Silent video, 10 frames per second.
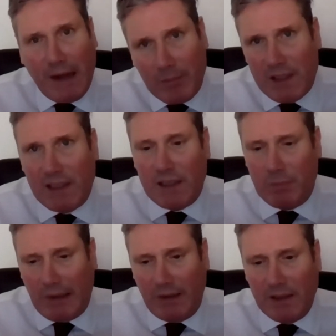family's
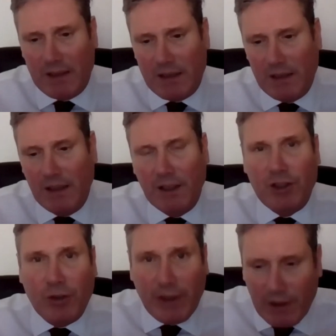experience
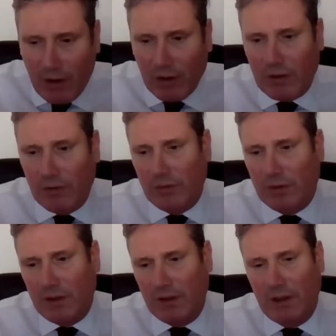during the
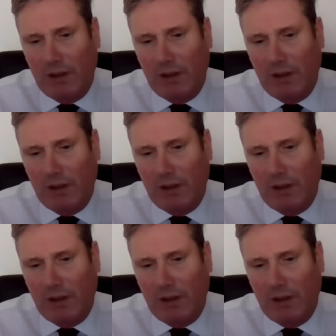Holocaust